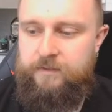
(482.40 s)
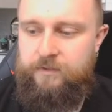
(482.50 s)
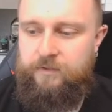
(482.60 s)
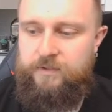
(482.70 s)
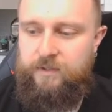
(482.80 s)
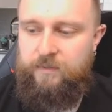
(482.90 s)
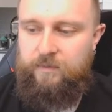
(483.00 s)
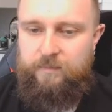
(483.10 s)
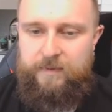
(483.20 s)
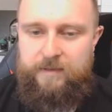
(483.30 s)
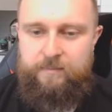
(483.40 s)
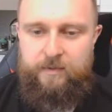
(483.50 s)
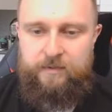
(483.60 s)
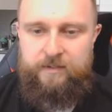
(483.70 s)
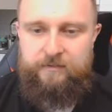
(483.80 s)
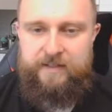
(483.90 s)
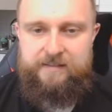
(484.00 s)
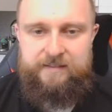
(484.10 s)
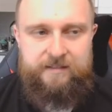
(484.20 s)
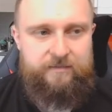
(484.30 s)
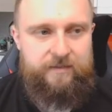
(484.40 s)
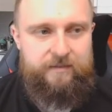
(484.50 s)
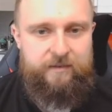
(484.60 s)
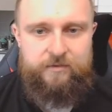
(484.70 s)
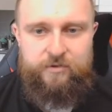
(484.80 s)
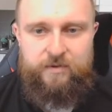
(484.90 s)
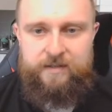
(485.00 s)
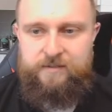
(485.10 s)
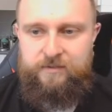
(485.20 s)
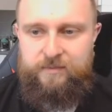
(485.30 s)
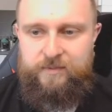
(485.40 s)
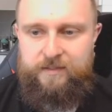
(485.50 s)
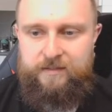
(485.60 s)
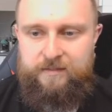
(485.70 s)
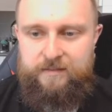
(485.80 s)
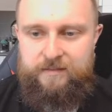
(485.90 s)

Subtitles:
Just so they're a bit more defensive and not trying to...